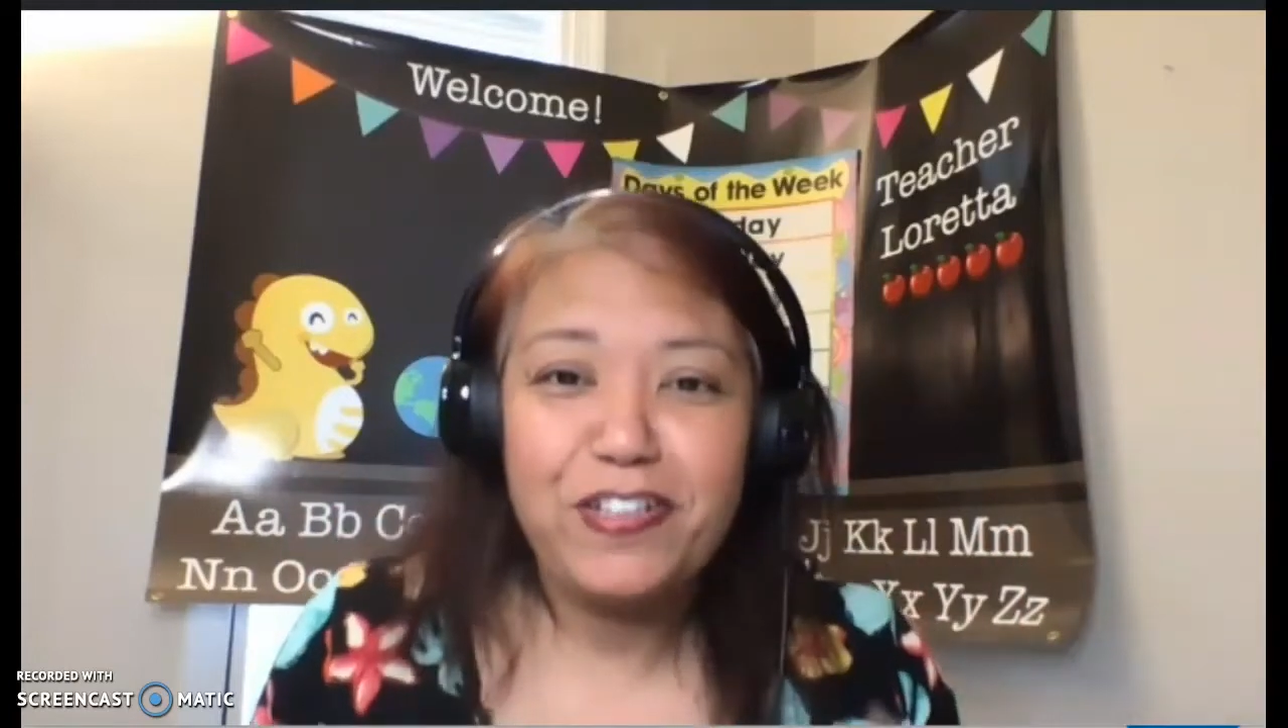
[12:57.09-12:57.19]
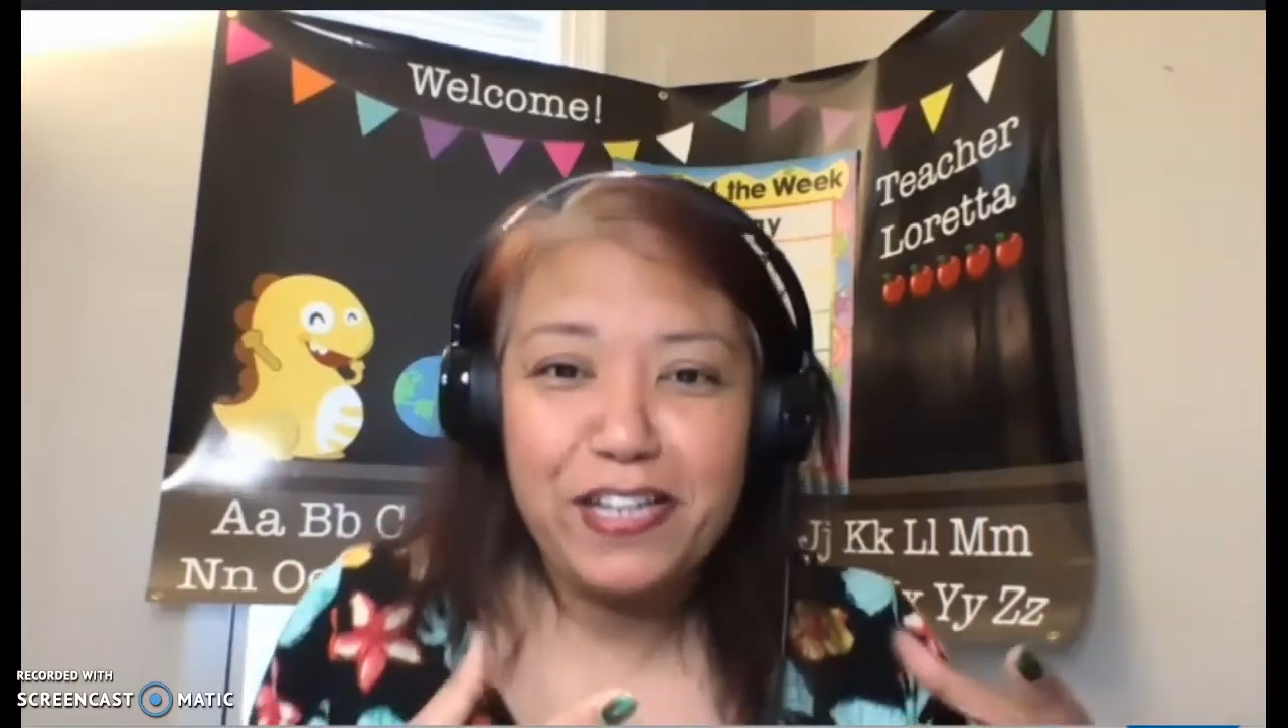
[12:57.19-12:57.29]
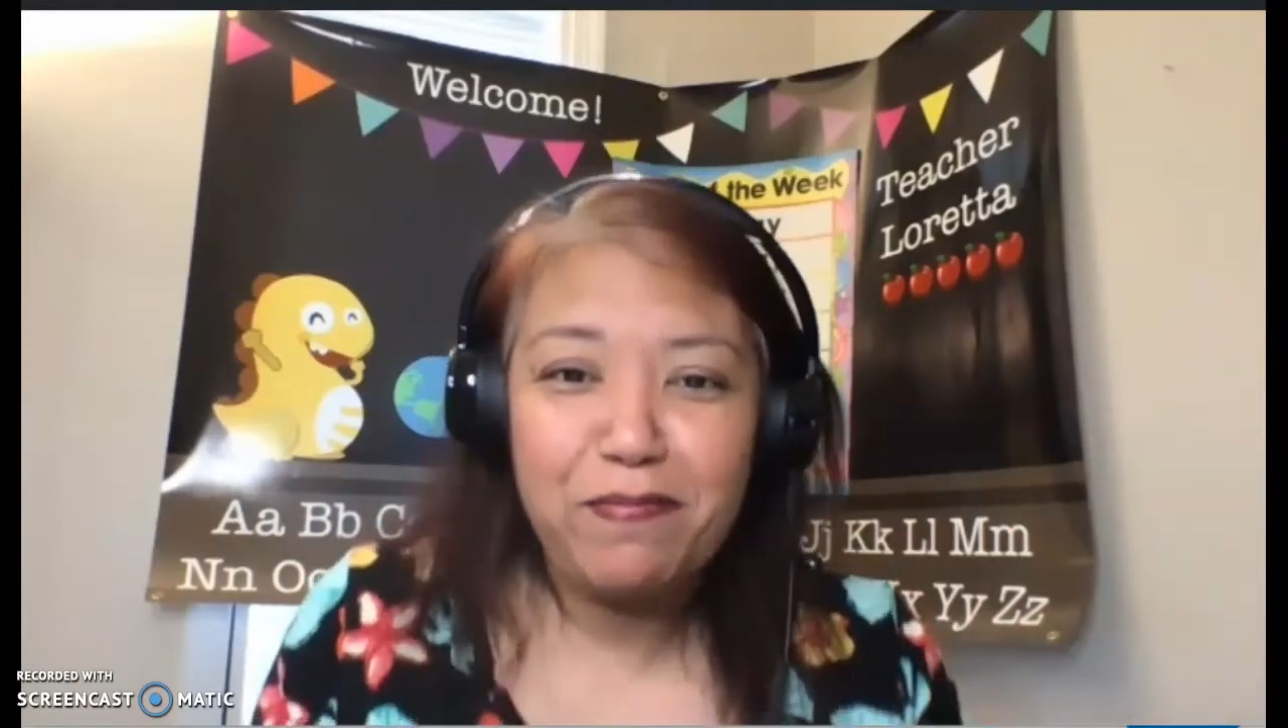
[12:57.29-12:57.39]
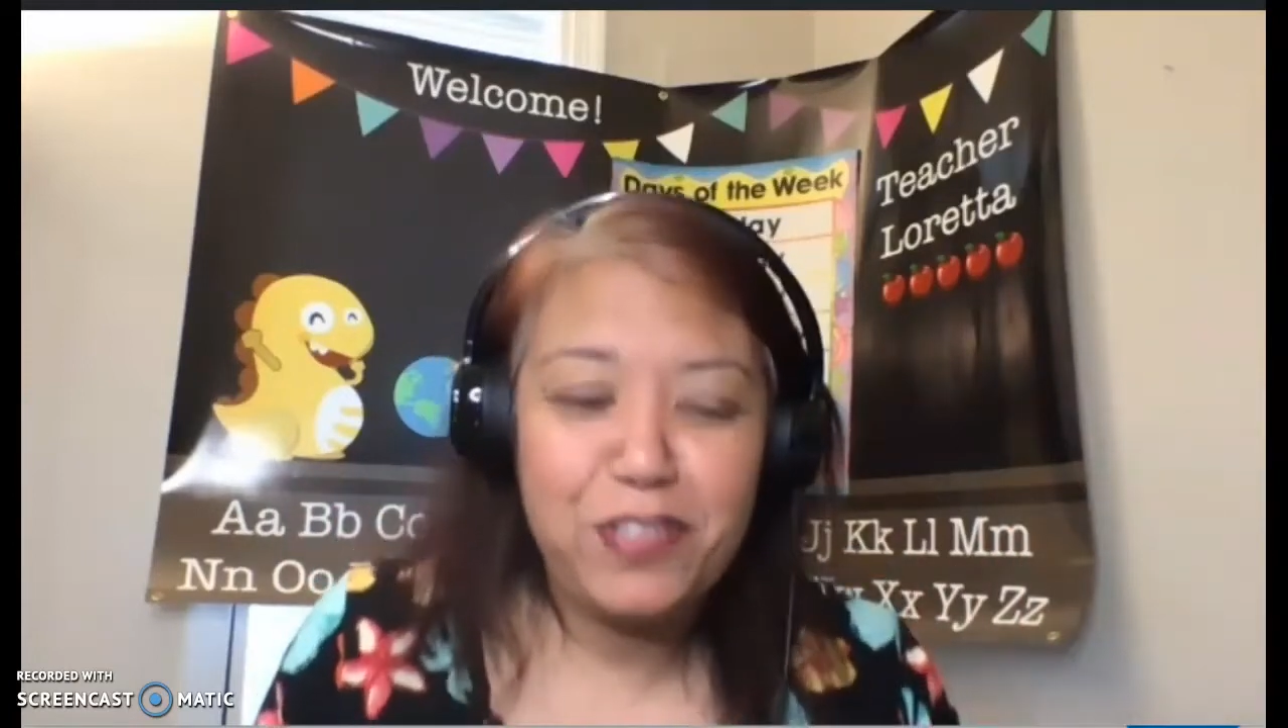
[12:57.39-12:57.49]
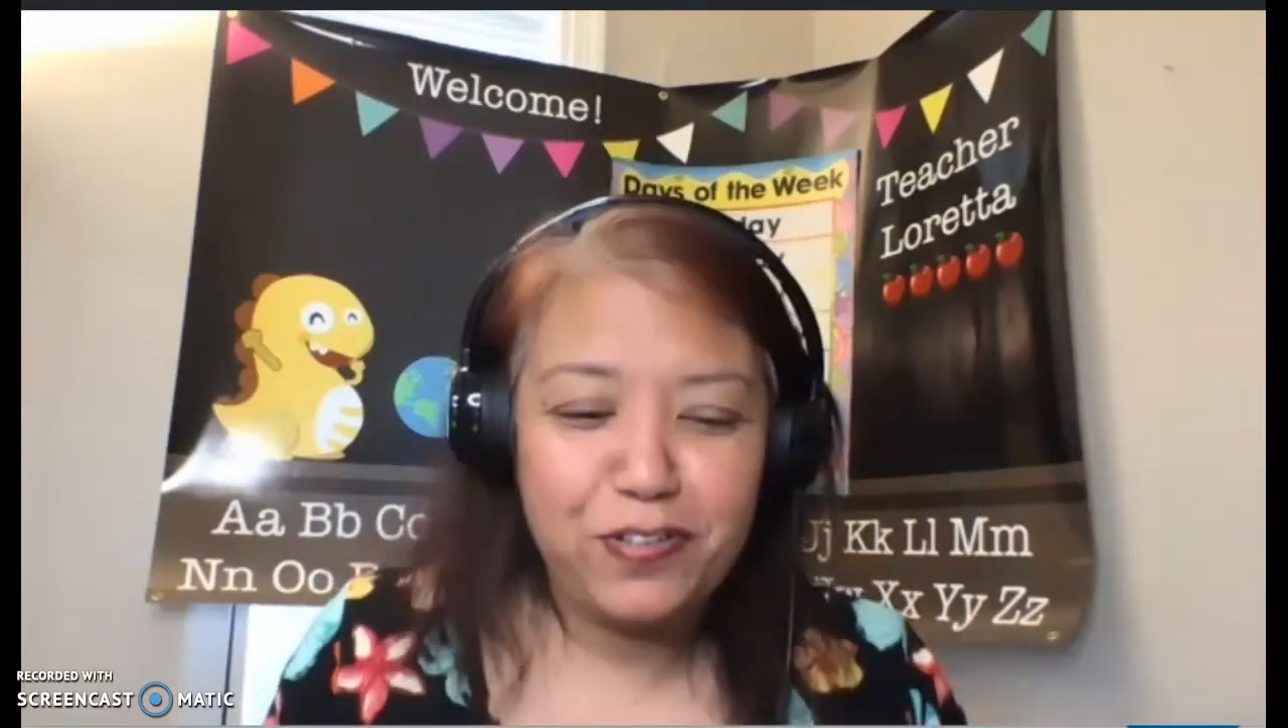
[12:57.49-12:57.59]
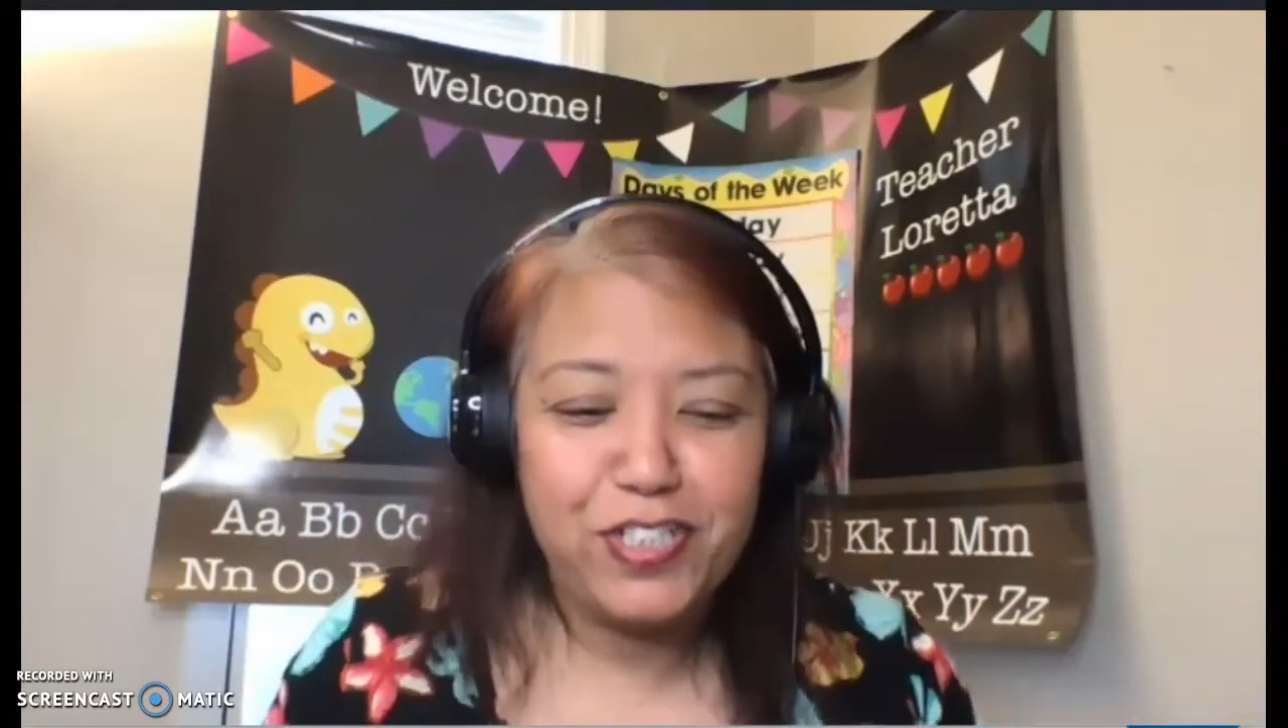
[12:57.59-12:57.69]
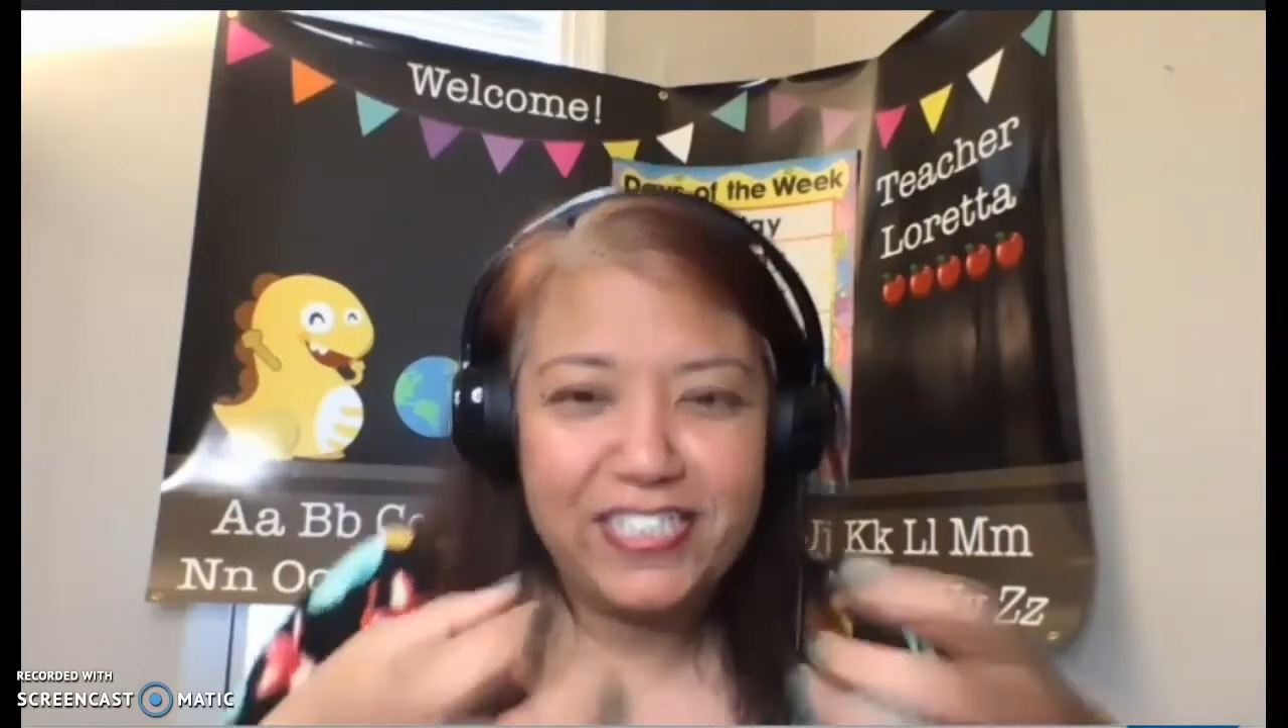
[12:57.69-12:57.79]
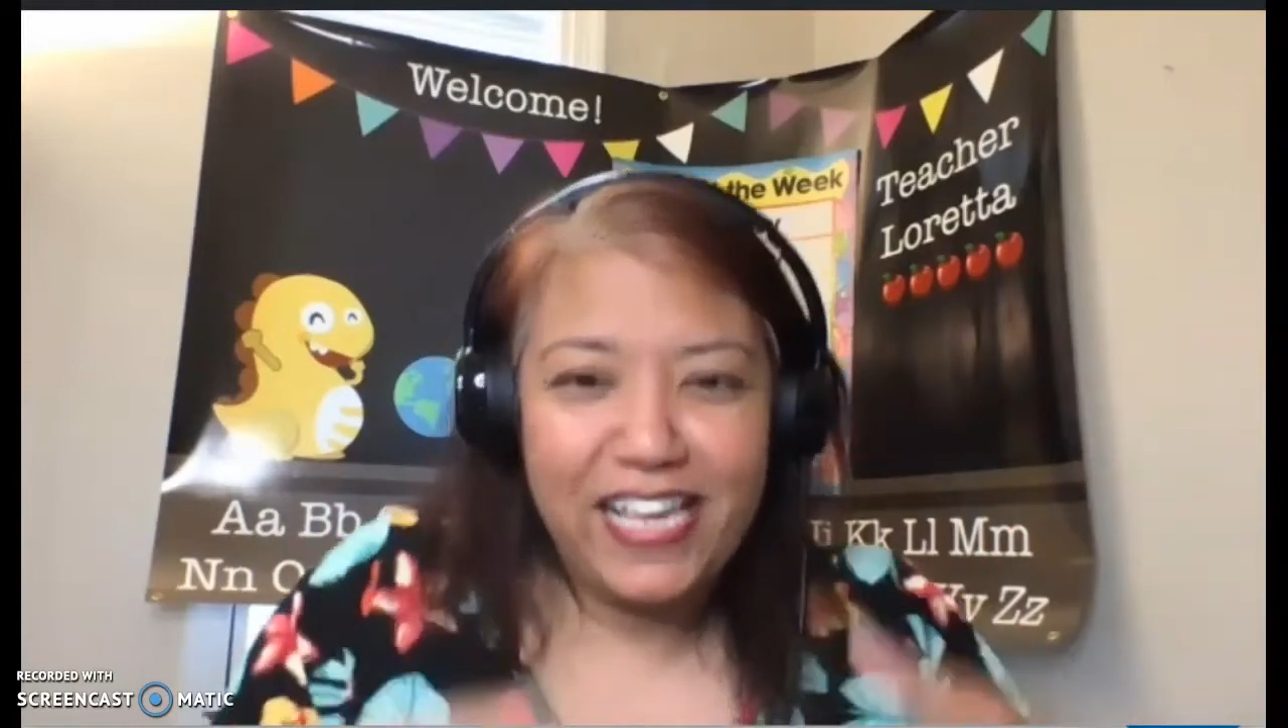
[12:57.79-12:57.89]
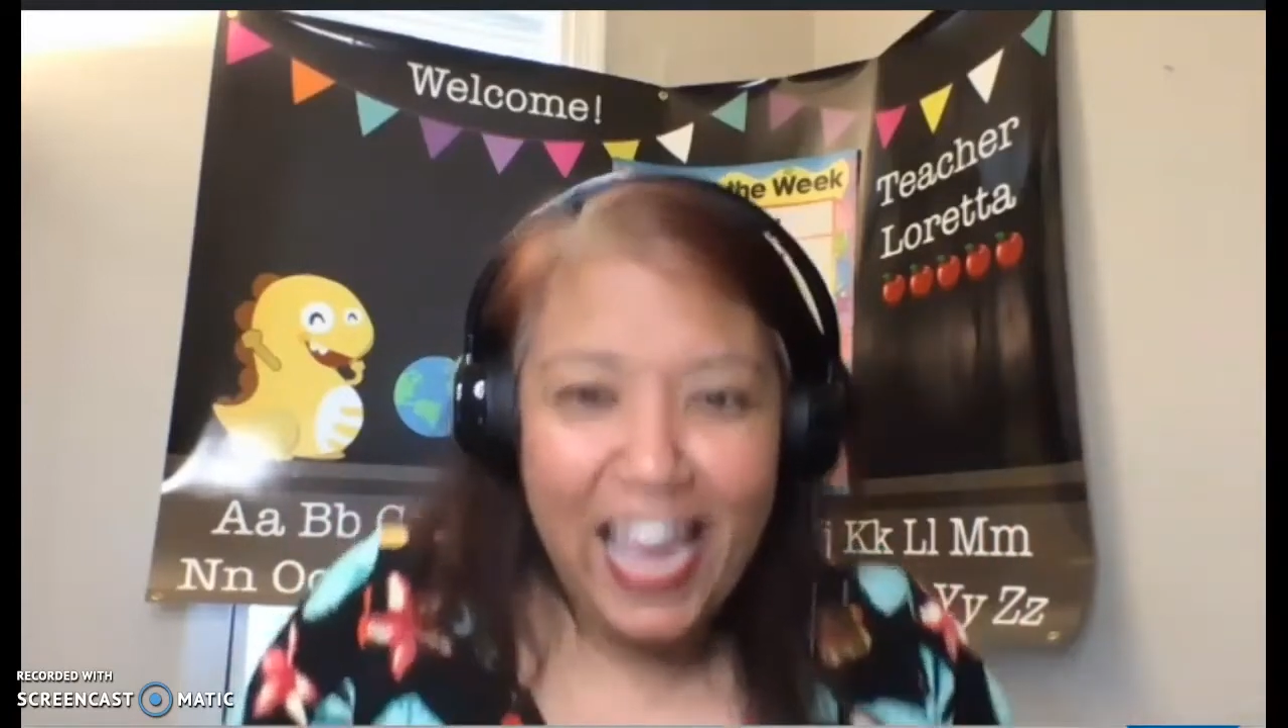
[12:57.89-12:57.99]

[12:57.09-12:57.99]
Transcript: for them to just